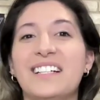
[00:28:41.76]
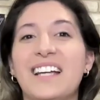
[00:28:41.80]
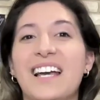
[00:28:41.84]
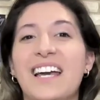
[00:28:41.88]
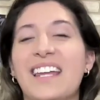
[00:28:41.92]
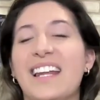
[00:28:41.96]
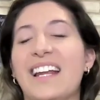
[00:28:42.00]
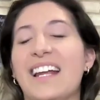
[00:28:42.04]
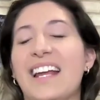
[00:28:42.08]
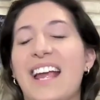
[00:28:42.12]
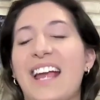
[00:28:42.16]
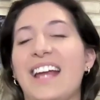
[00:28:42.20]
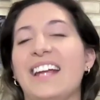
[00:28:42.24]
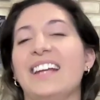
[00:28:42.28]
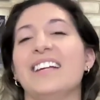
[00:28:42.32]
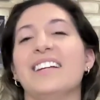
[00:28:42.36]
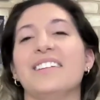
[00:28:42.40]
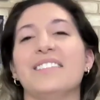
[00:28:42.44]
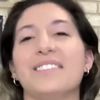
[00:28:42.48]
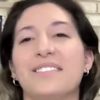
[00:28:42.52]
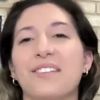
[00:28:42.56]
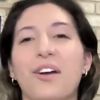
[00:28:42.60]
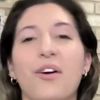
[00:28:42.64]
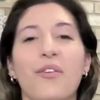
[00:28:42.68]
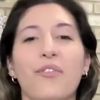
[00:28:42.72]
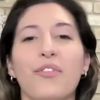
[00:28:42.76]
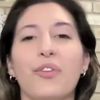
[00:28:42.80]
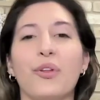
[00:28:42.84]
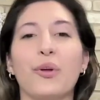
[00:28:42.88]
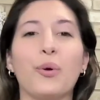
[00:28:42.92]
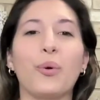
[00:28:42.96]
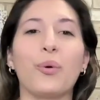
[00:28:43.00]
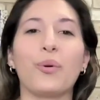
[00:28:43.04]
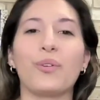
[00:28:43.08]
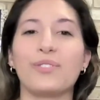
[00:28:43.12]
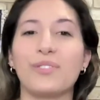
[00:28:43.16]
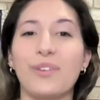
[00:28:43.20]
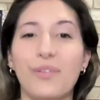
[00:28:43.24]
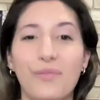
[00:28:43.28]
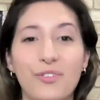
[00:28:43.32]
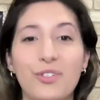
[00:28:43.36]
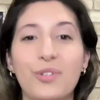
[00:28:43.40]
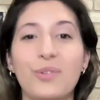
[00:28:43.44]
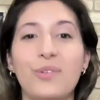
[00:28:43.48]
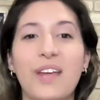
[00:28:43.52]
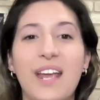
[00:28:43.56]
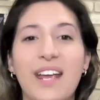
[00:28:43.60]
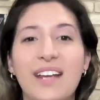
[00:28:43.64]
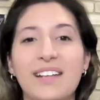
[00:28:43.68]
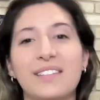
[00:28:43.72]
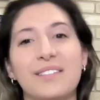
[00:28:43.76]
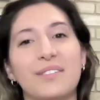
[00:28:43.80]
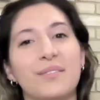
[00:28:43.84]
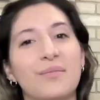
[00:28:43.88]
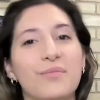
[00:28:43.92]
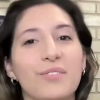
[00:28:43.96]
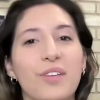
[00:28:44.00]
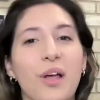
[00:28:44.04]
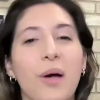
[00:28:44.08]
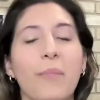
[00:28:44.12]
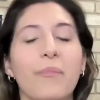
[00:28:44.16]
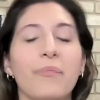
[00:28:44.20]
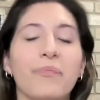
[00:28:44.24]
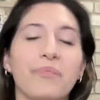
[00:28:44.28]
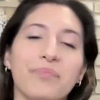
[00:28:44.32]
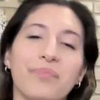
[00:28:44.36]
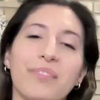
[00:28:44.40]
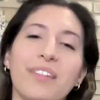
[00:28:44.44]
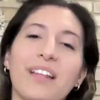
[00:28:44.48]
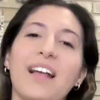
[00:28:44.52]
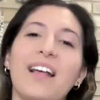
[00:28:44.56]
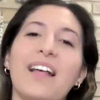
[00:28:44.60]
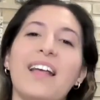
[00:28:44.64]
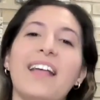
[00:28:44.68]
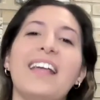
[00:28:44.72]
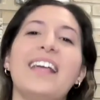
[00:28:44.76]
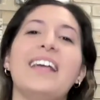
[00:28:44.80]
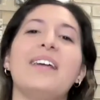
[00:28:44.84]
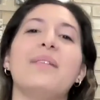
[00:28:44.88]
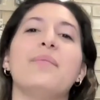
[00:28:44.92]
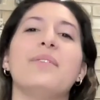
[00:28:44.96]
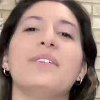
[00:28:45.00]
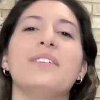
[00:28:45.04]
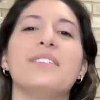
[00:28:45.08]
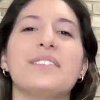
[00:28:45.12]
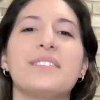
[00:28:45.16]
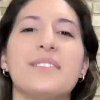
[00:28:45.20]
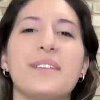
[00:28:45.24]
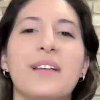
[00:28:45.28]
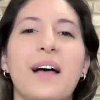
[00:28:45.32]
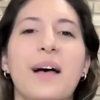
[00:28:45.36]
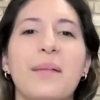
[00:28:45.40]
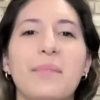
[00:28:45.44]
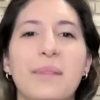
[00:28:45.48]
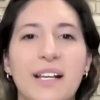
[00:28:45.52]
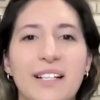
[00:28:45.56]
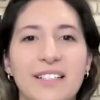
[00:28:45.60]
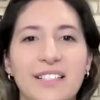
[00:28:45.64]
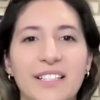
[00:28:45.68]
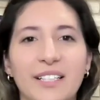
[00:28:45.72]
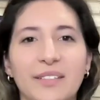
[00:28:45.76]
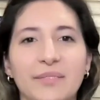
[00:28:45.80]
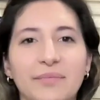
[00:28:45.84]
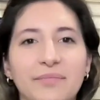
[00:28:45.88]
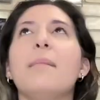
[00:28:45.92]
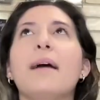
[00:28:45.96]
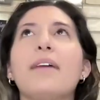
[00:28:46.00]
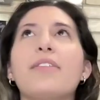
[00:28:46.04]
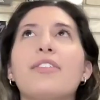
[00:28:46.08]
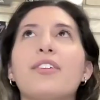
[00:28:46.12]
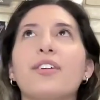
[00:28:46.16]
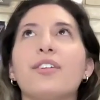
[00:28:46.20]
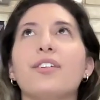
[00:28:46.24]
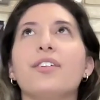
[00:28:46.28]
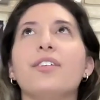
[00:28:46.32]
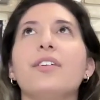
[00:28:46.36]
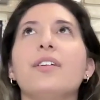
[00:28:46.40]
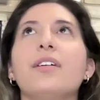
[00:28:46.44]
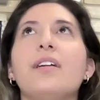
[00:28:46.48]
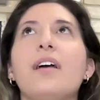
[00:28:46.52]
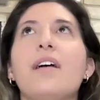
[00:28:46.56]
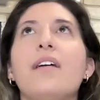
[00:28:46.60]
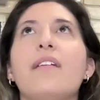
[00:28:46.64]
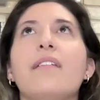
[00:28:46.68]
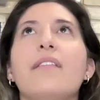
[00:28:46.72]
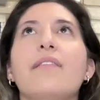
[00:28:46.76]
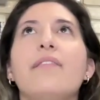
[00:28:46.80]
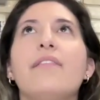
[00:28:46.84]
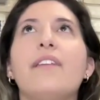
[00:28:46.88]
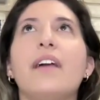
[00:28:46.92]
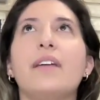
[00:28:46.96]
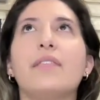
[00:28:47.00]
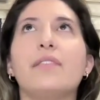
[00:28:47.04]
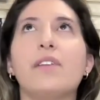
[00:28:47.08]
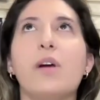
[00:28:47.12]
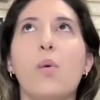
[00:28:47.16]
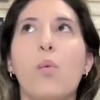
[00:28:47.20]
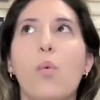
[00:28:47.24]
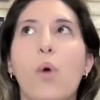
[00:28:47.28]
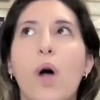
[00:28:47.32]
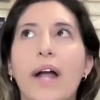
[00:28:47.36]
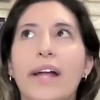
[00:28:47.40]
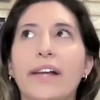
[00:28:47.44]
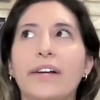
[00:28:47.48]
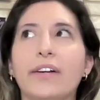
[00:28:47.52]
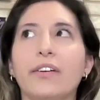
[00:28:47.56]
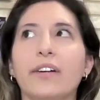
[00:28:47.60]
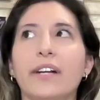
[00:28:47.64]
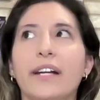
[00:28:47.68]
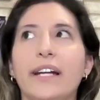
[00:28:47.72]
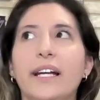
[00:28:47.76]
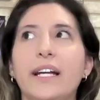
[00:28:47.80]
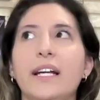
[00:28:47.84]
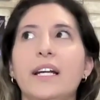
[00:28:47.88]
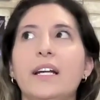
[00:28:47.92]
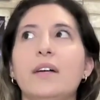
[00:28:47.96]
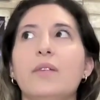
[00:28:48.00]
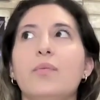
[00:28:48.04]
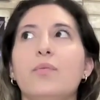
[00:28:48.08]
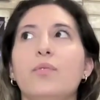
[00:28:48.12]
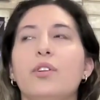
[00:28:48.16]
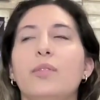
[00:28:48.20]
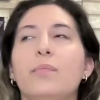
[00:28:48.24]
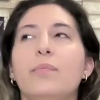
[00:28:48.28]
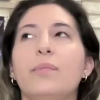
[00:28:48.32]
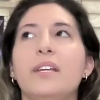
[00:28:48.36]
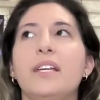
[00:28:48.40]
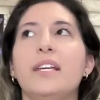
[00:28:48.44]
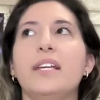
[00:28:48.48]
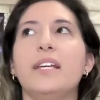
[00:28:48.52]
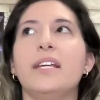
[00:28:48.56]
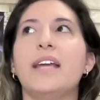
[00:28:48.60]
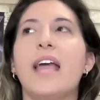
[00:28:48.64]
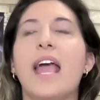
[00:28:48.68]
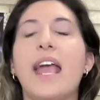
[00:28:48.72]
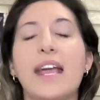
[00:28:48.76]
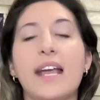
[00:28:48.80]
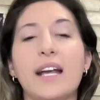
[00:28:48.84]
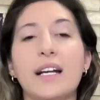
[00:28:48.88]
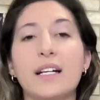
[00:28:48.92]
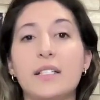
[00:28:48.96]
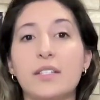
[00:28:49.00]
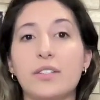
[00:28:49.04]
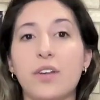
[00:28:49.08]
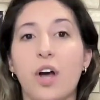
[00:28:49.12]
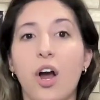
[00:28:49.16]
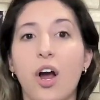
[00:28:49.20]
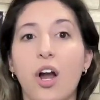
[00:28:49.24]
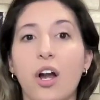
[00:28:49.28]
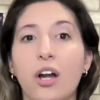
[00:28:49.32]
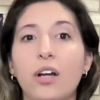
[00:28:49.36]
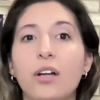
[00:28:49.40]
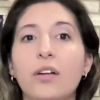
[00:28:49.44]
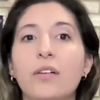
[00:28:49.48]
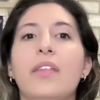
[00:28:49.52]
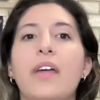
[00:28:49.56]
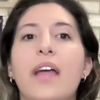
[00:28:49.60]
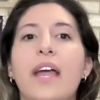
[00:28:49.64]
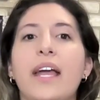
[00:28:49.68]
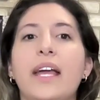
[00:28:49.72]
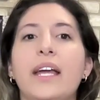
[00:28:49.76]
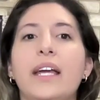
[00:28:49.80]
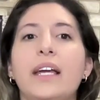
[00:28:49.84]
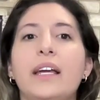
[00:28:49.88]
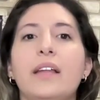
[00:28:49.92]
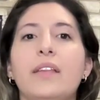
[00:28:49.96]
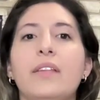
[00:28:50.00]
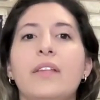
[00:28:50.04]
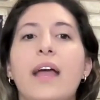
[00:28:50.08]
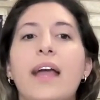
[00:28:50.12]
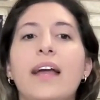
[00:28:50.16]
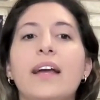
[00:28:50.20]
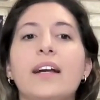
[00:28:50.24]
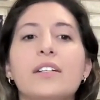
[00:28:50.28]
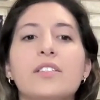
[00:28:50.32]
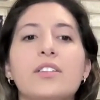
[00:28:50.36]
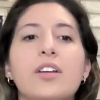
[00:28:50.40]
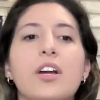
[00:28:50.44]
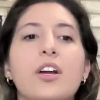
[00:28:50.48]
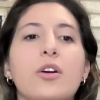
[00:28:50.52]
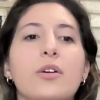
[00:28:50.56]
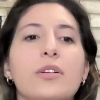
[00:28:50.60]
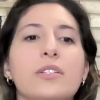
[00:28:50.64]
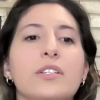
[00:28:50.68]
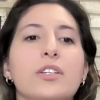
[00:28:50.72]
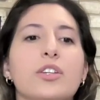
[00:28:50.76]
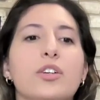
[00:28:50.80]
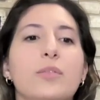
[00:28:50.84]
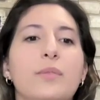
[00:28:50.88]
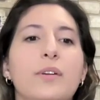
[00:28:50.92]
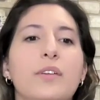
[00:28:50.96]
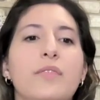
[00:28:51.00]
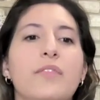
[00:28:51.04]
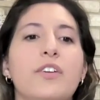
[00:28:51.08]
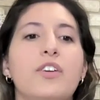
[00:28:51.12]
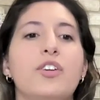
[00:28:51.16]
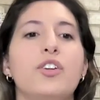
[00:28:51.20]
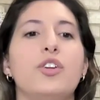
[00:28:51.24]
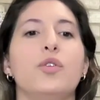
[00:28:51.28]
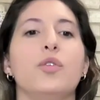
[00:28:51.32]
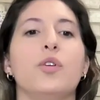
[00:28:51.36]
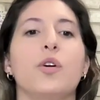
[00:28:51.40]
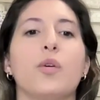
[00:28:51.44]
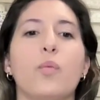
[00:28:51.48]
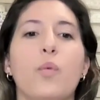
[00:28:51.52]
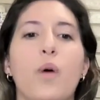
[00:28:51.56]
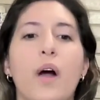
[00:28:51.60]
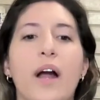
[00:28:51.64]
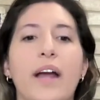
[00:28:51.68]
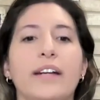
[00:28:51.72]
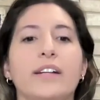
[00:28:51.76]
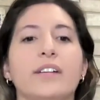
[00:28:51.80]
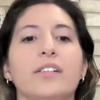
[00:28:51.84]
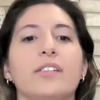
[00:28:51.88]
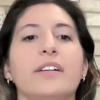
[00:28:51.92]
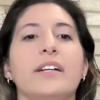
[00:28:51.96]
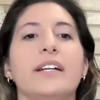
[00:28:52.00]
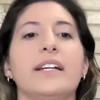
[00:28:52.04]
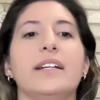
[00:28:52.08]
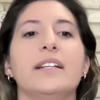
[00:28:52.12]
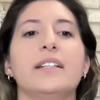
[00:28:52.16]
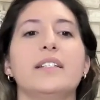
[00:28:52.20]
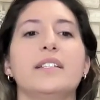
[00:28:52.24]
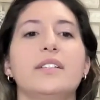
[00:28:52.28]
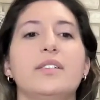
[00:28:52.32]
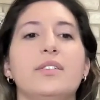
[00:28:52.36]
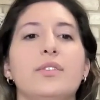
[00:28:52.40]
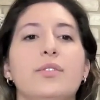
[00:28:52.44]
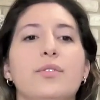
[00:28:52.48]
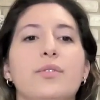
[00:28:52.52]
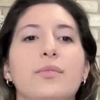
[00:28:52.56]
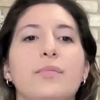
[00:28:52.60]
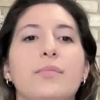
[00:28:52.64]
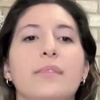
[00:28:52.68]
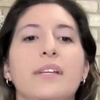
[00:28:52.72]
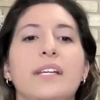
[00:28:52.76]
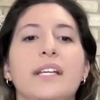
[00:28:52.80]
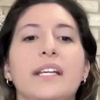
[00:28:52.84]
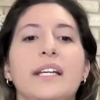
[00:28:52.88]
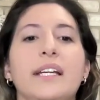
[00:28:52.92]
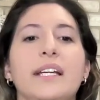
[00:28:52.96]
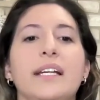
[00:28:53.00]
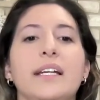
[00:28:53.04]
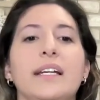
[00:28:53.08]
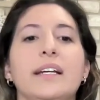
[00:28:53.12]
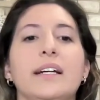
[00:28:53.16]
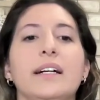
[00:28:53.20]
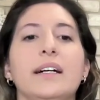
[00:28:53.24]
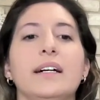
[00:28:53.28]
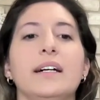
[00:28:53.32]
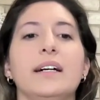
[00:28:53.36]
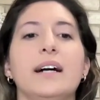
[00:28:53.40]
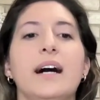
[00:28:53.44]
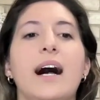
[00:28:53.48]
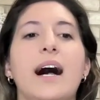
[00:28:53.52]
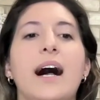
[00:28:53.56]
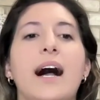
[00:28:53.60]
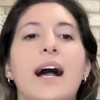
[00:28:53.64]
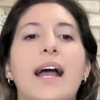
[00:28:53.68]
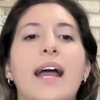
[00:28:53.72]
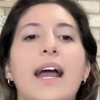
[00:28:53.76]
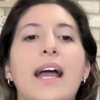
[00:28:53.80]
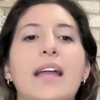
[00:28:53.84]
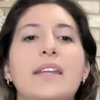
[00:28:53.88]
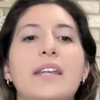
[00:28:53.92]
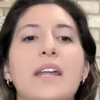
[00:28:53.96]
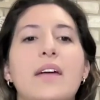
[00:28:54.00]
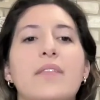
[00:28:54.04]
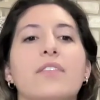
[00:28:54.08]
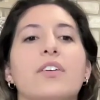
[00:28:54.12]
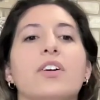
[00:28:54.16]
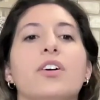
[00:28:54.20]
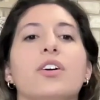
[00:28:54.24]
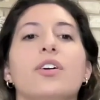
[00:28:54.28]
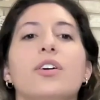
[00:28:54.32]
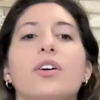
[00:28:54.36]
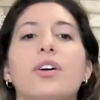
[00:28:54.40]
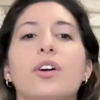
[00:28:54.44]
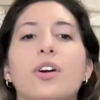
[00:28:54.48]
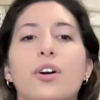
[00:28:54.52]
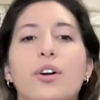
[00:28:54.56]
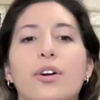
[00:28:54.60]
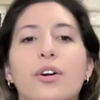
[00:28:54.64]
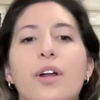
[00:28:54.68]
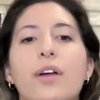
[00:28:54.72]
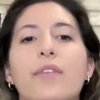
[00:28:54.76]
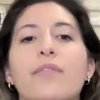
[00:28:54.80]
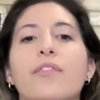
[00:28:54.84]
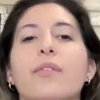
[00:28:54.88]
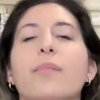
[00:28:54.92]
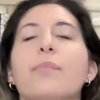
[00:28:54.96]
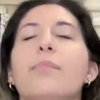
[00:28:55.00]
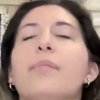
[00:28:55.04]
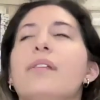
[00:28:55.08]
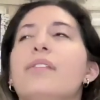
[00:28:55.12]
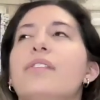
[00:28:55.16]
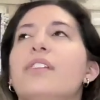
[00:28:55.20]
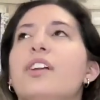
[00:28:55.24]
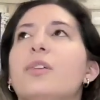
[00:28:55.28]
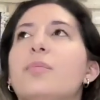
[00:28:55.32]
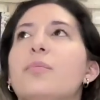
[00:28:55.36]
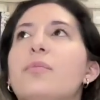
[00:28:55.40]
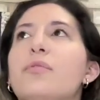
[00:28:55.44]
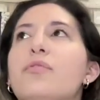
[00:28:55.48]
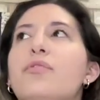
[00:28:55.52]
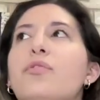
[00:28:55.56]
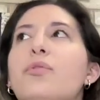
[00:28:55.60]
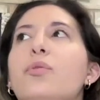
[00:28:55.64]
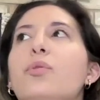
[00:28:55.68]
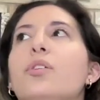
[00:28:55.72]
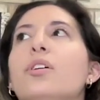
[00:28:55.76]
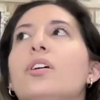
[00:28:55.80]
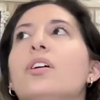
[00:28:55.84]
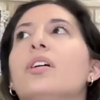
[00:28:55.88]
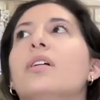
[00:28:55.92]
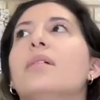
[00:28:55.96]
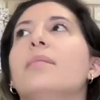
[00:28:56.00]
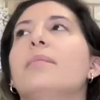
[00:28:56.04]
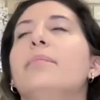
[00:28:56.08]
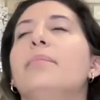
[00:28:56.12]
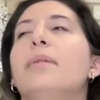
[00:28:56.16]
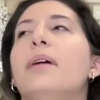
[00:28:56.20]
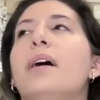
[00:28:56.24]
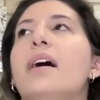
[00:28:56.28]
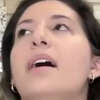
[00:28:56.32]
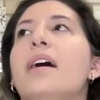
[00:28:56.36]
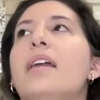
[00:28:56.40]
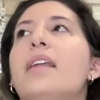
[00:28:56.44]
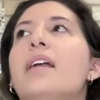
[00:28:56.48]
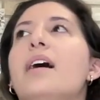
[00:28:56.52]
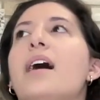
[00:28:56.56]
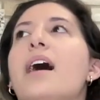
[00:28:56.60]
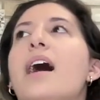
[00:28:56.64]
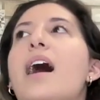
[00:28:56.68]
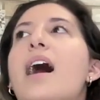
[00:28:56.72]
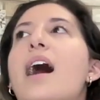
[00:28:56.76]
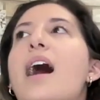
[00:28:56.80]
And I ate it over the course of 2 days. So it was amazing. My third favorite winery would be AXR. AXR is a little bit of a newer winery to me. I had never heard of or been there before, but